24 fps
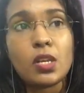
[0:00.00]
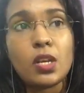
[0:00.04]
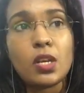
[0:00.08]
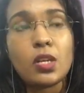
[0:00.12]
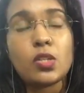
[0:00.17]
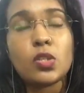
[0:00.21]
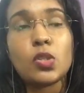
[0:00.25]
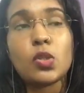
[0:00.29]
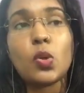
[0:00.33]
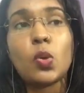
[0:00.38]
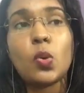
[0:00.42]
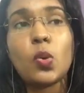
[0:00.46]

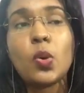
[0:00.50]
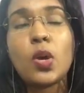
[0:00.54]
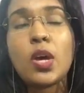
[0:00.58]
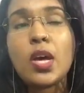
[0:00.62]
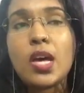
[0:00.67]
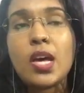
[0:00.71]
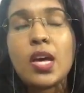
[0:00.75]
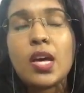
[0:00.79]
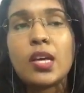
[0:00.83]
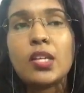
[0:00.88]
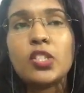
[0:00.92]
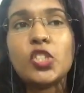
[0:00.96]
So
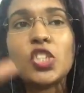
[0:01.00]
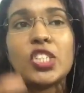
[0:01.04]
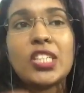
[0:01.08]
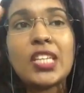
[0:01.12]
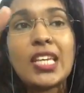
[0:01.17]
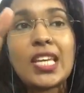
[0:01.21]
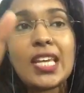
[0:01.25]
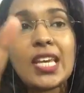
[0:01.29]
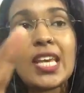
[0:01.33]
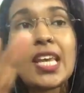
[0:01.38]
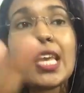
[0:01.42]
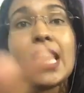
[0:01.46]

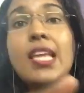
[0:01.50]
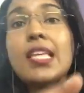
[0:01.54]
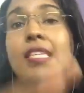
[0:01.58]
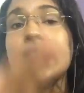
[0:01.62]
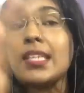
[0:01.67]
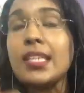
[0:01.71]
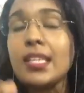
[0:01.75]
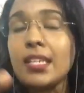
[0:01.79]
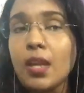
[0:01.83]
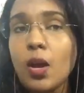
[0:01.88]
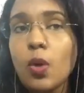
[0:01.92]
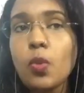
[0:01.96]
she is
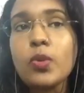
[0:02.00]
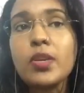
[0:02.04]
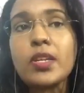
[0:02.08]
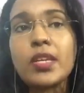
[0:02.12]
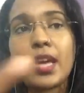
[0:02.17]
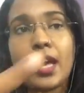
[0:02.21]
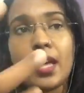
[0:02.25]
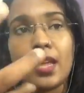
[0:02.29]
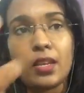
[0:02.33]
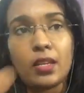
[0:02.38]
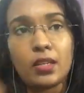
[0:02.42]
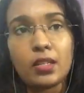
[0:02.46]
a round
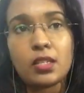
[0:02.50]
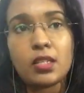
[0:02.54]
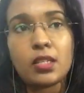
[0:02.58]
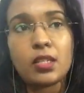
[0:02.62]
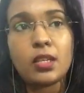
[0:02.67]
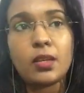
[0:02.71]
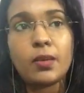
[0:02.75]
character.